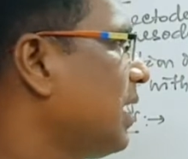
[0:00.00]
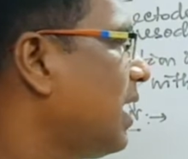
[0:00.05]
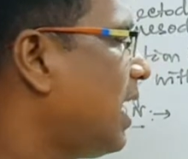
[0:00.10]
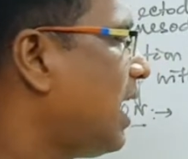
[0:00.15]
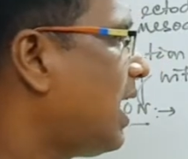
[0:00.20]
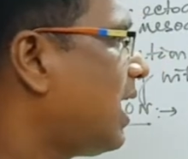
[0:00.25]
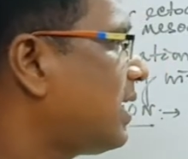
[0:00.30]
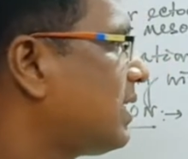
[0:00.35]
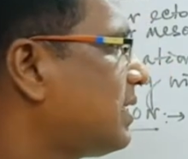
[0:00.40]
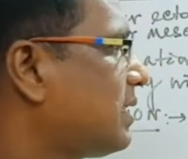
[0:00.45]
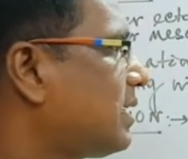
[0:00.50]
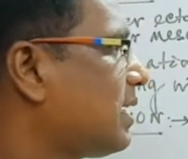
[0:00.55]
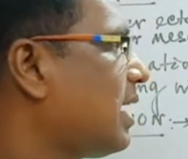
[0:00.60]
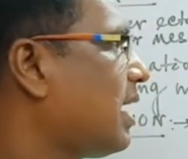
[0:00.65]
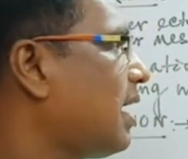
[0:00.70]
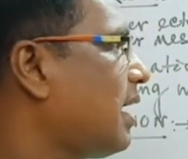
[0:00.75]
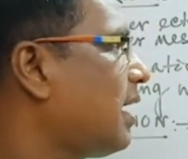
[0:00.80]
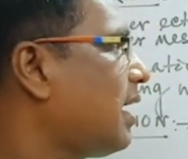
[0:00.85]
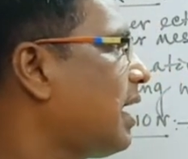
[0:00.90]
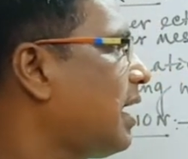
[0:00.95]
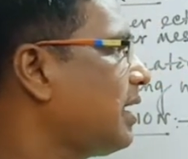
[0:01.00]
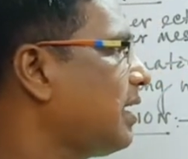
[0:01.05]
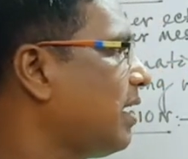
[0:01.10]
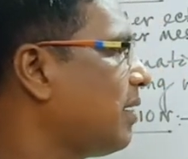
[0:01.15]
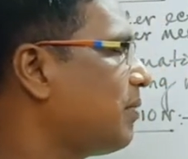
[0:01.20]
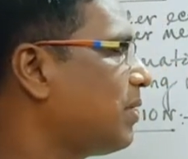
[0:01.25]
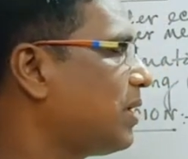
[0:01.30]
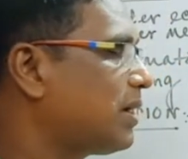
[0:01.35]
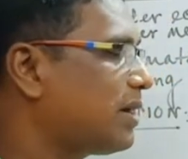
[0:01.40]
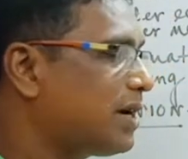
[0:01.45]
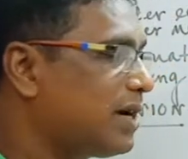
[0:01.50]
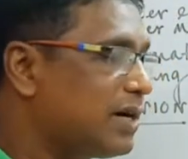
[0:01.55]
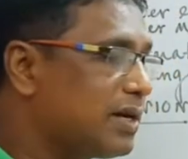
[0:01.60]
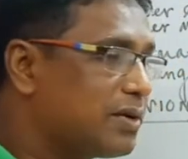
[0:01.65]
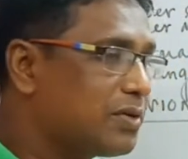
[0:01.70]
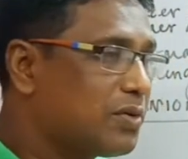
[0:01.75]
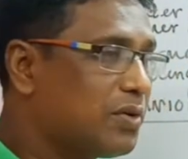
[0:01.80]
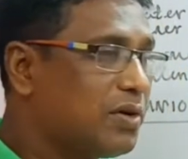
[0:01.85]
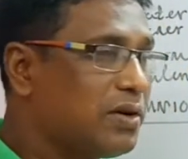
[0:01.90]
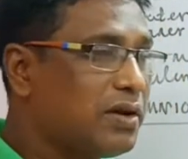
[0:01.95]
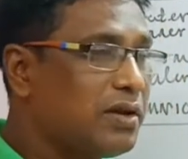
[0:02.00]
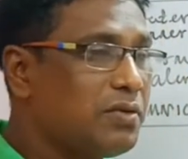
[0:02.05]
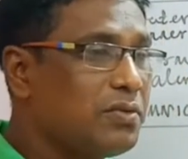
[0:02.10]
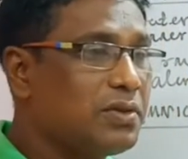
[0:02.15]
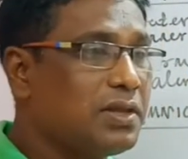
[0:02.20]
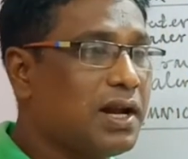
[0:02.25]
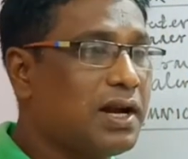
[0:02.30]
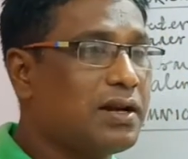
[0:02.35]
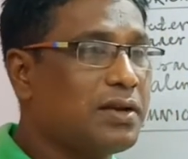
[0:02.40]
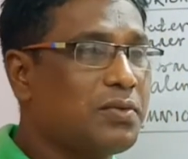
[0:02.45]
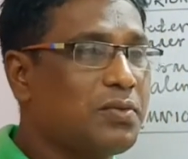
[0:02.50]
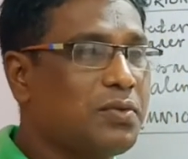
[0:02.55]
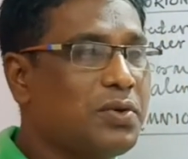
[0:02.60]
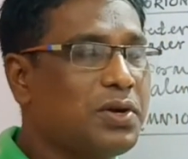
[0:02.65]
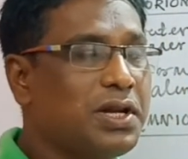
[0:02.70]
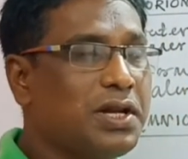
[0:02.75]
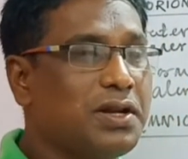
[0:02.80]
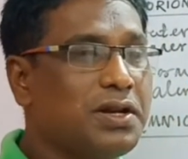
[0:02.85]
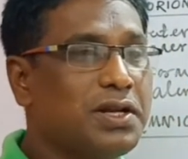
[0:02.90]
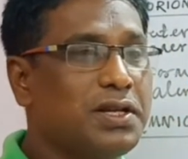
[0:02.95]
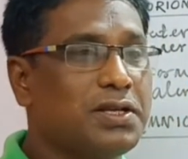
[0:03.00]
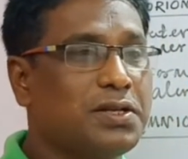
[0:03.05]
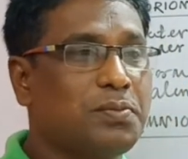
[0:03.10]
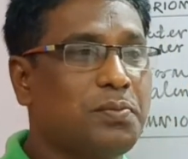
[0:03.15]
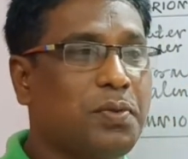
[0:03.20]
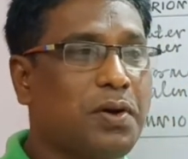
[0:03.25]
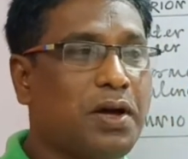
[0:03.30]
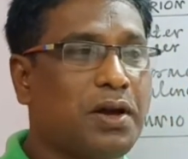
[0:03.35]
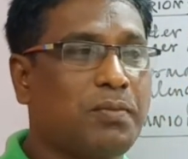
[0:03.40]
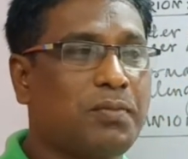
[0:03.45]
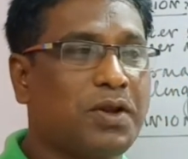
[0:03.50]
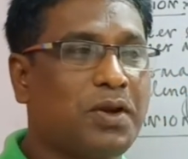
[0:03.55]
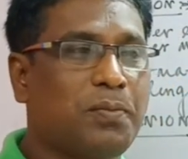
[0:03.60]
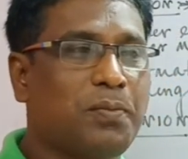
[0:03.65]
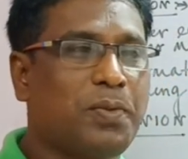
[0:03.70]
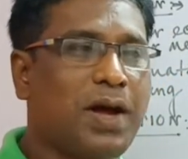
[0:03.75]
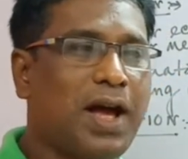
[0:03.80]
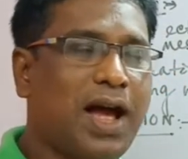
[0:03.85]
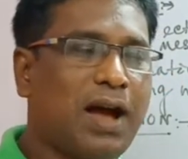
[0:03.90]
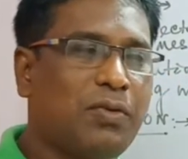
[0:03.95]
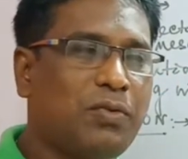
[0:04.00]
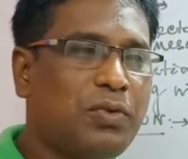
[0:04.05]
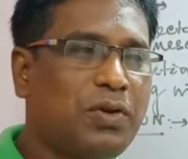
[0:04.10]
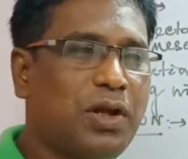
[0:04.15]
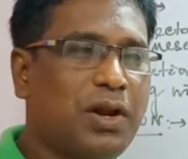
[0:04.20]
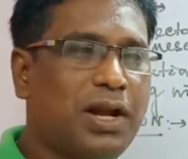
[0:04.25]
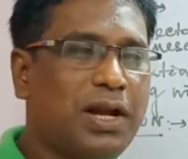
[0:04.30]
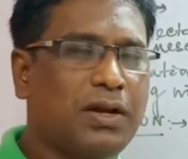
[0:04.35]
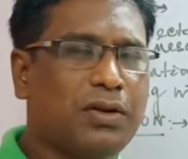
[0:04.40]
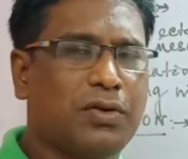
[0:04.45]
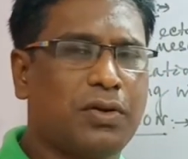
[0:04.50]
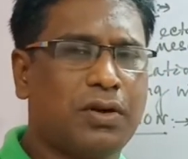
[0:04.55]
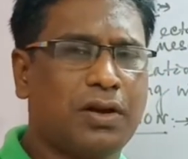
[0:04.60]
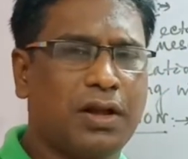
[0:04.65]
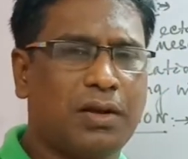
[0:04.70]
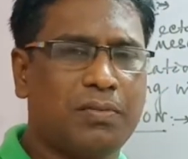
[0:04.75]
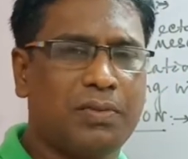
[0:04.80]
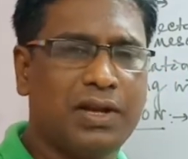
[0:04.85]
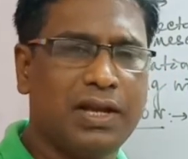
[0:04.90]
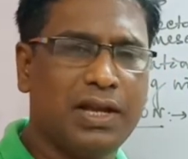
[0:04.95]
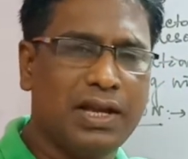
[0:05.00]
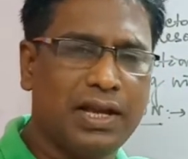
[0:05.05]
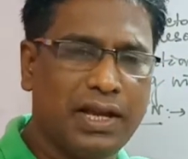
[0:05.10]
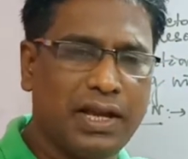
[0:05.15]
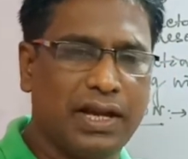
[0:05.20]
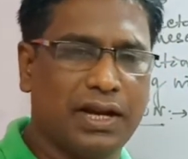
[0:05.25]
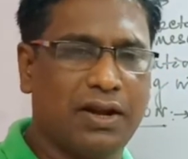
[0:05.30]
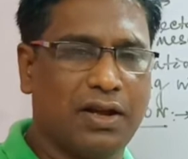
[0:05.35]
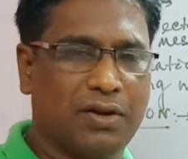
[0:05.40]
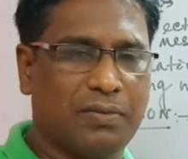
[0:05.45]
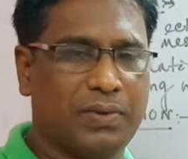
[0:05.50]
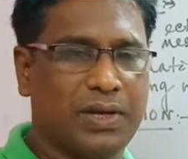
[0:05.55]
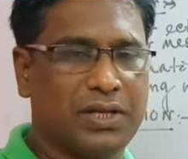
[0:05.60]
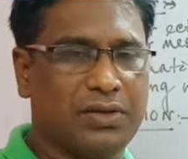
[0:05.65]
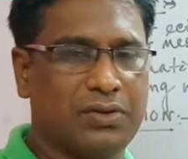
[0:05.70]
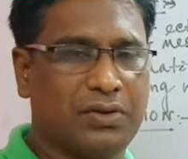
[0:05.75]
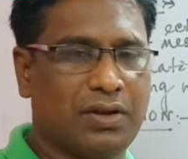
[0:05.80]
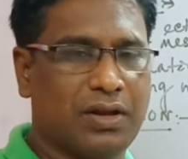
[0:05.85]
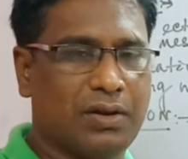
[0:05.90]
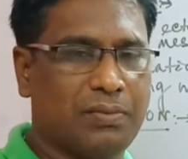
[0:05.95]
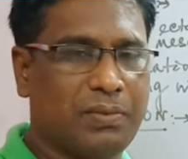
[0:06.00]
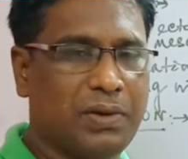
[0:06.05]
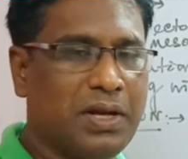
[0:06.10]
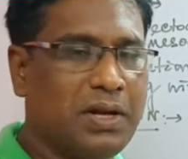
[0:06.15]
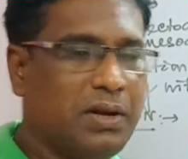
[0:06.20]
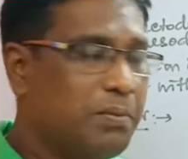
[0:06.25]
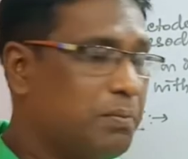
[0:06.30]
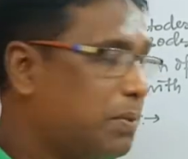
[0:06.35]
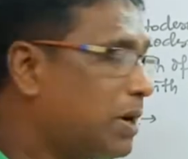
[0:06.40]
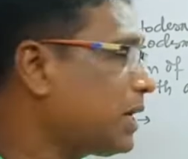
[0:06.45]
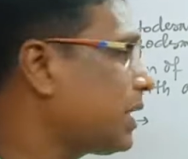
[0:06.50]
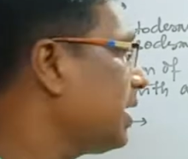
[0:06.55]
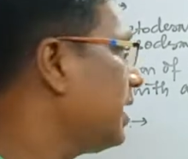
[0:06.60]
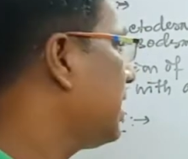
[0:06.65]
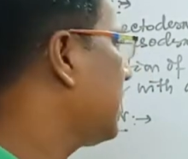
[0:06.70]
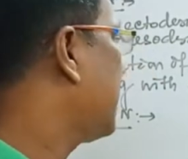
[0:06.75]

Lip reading: As I have already told you that chorion is formed of outer ectoderm, inner mesoderm. But in